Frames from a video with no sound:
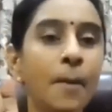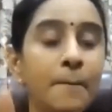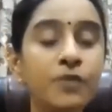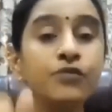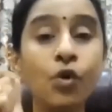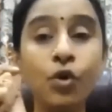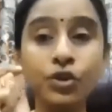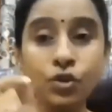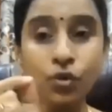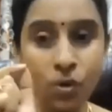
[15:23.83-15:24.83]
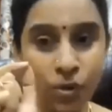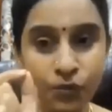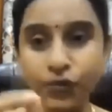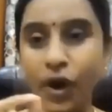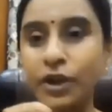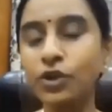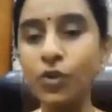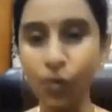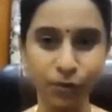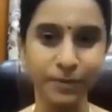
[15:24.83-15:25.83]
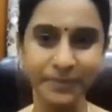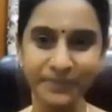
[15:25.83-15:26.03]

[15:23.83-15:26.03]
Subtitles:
before you find your route.